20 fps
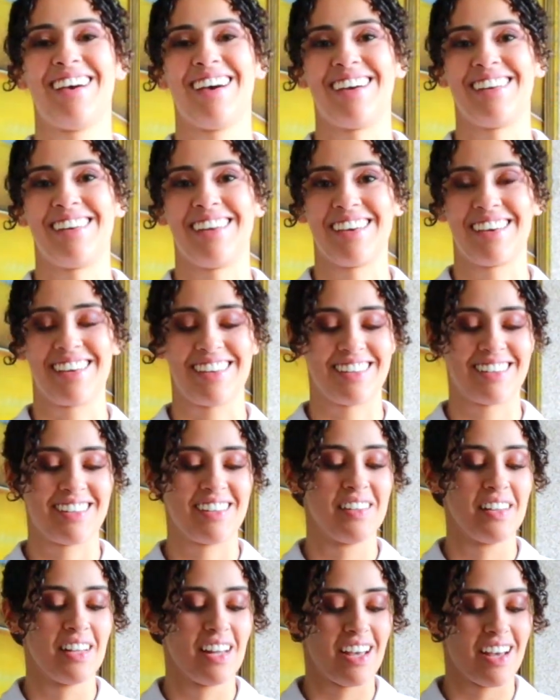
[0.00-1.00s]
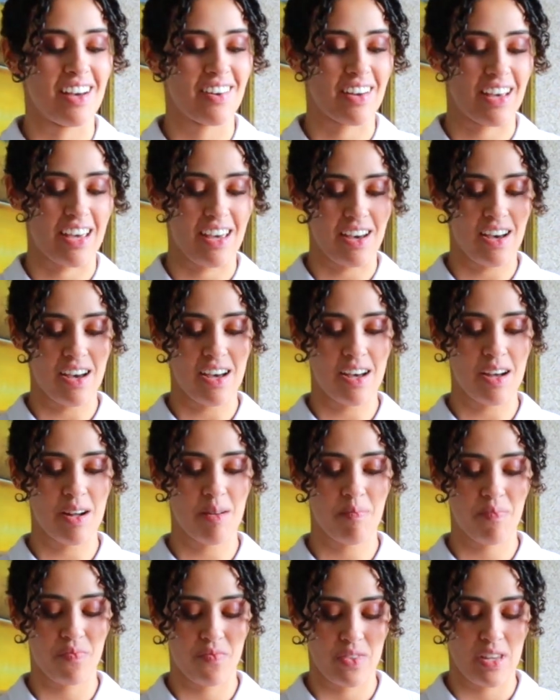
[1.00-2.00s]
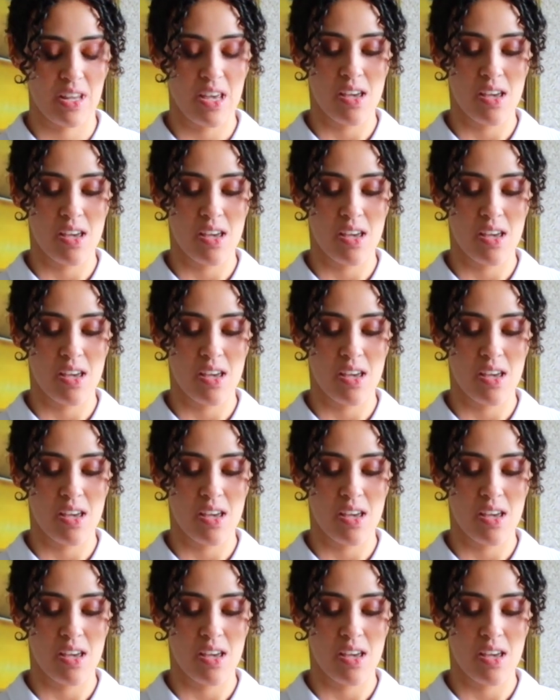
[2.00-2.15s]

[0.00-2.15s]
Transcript: I like it. Okay, I